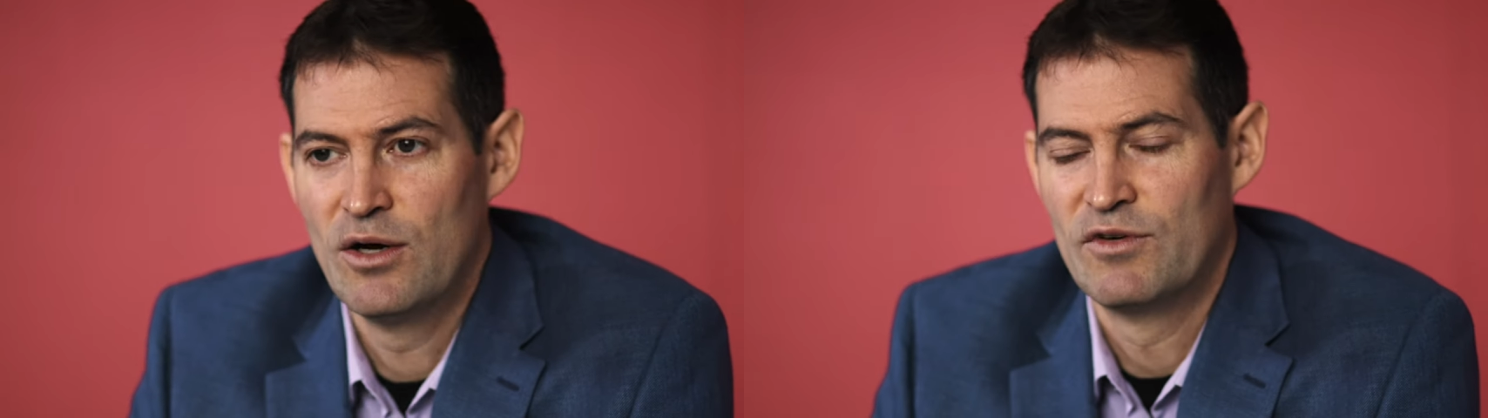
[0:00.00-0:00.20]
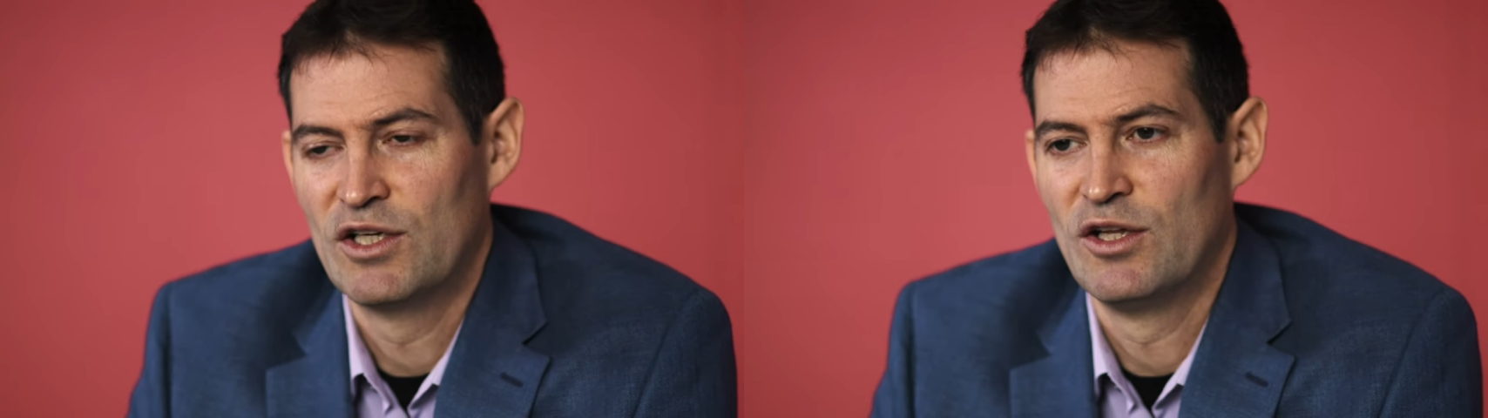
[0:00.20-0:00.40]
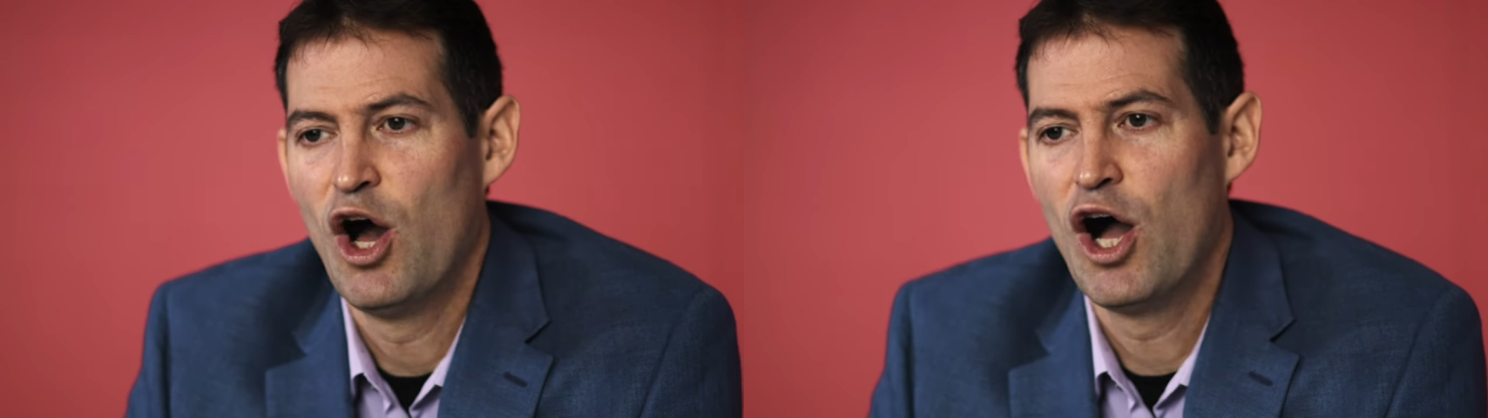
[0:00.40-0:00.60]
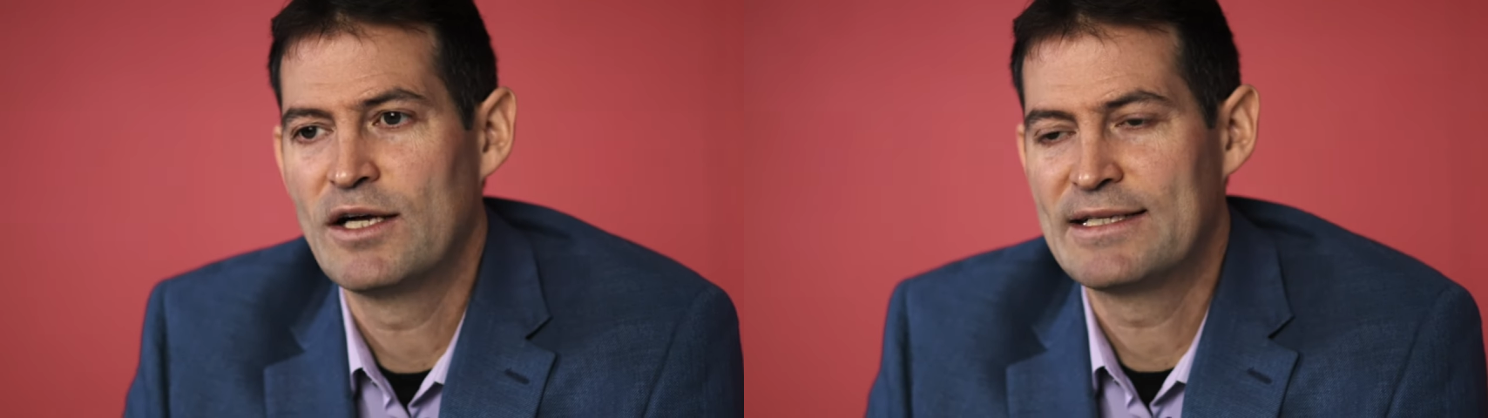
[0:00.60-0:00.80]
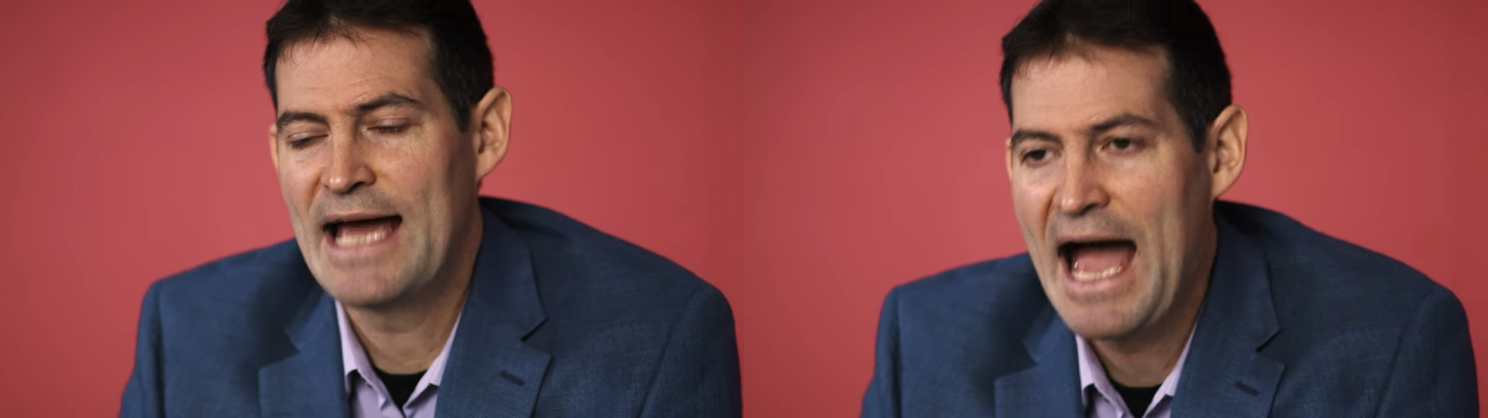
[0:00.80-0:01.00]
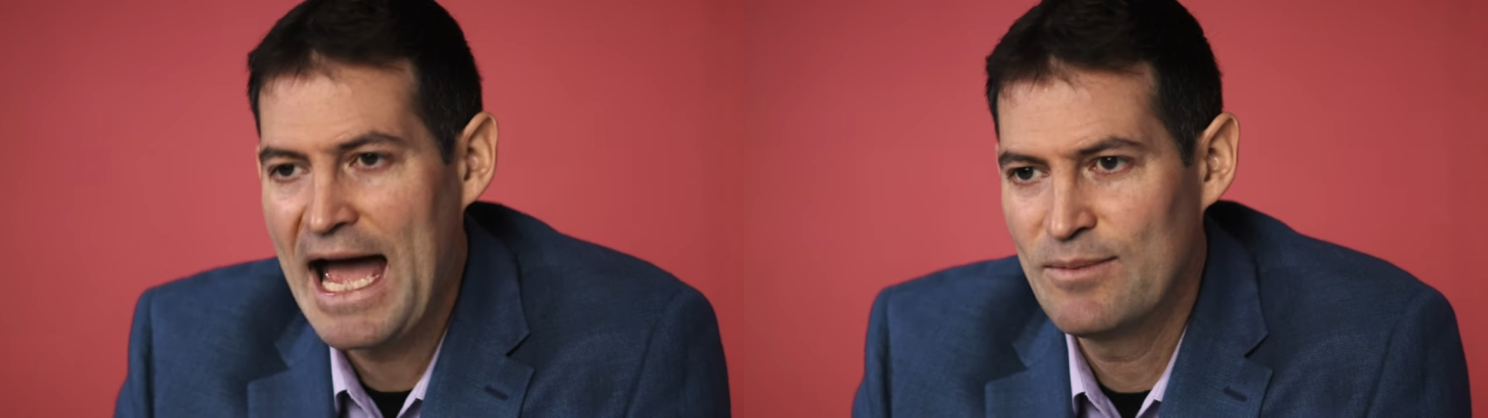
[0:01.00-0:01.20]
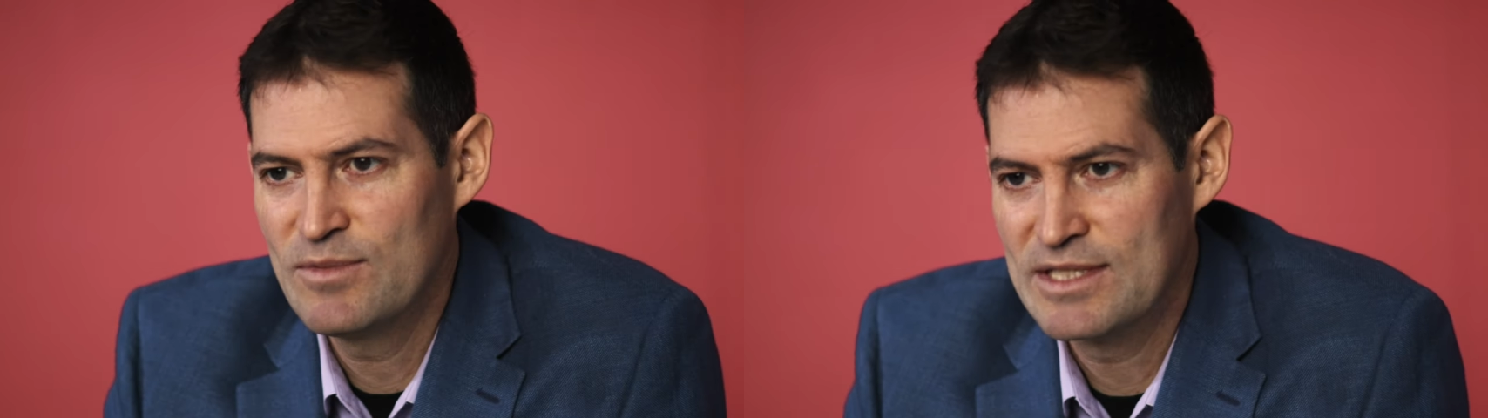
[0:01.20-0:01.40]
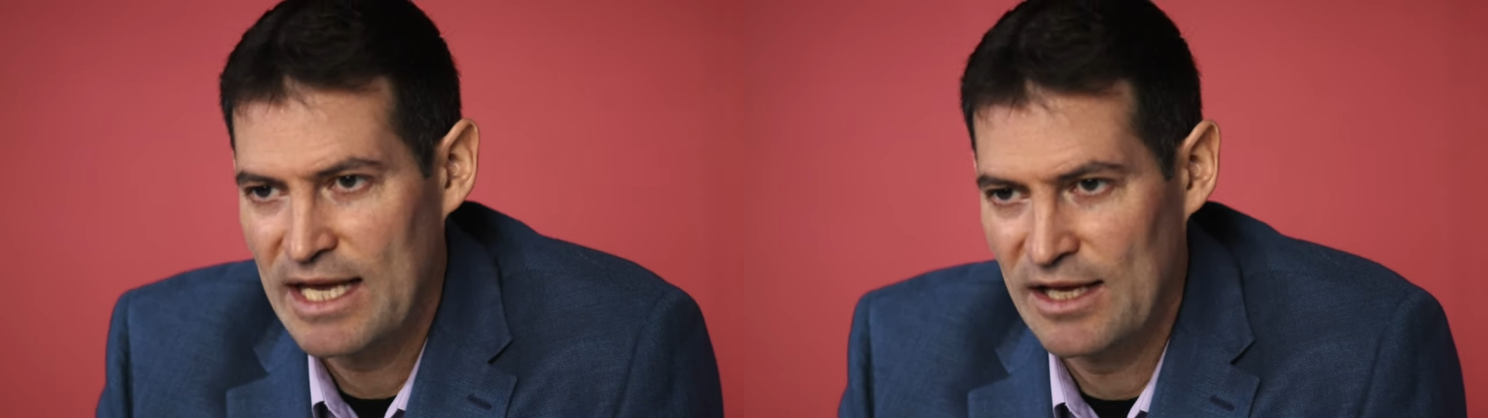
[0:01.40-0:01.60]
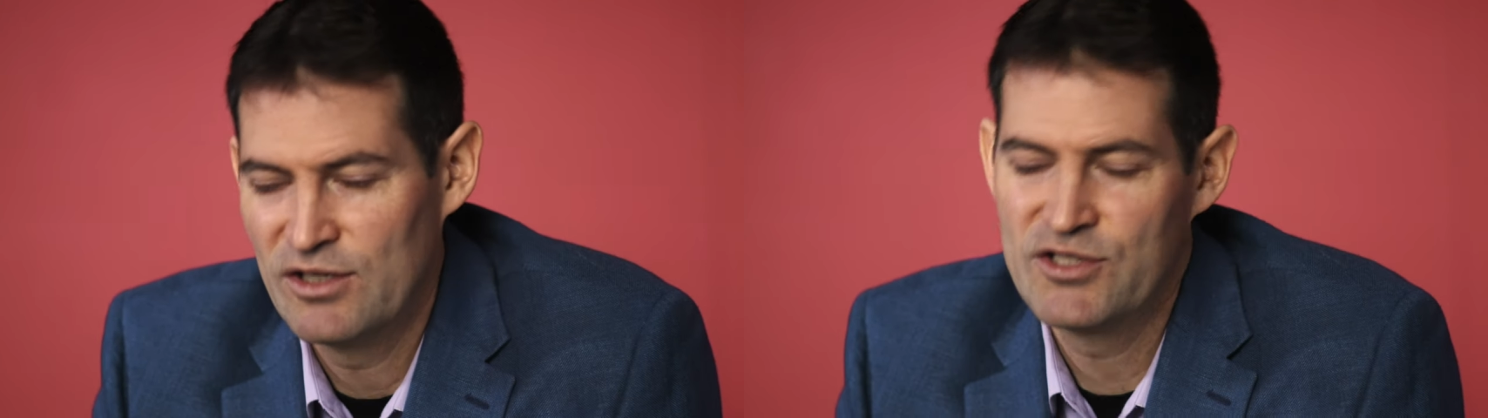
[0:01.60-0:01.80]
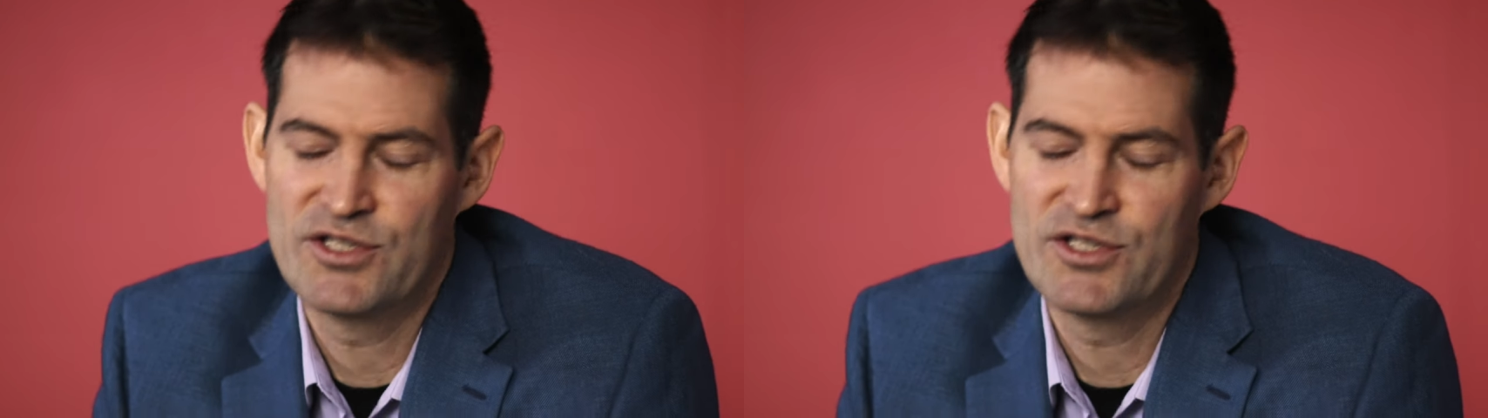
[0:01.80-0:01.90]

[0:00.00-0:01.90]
over long time scales,